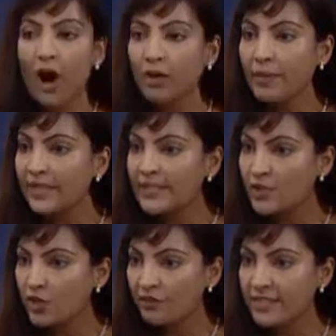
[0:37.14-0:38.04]
automated
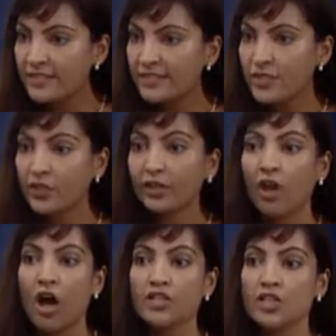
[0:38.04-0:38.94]
service. You can
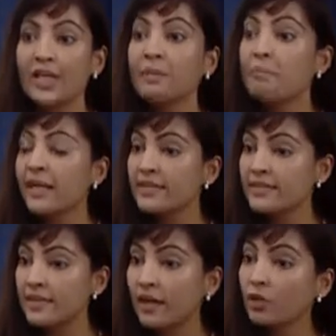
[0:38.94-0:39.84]
launch in
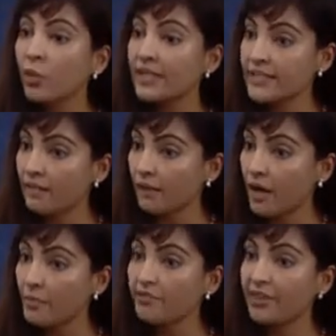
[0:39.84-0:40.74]
minutes a loyalty
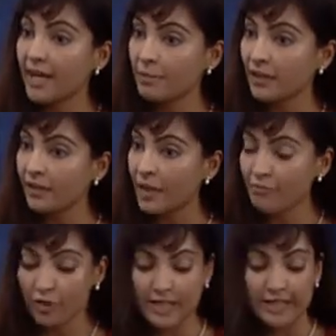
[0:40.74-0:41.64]
club, a VIP club,
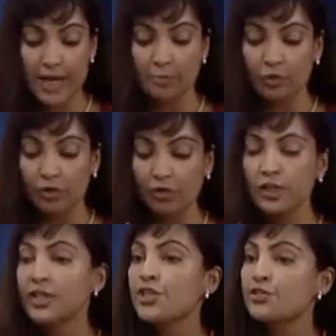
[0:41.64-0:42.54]
for example,
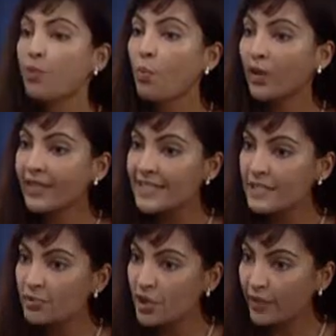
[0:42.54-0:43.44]
to reward
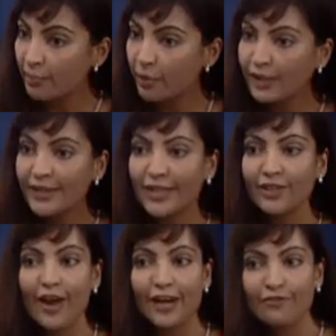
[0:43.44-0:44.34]
customers on their birthday,
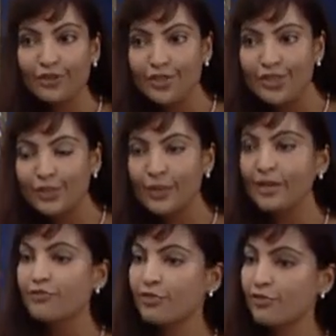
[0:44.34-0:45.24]
their anniversary,
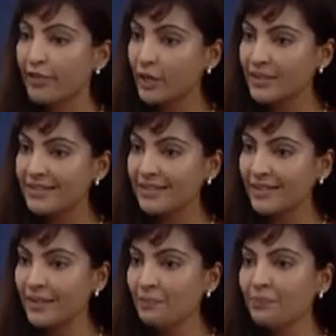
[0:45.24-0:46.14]
for
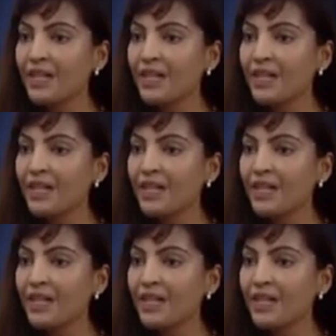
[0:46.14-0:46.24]
frequency.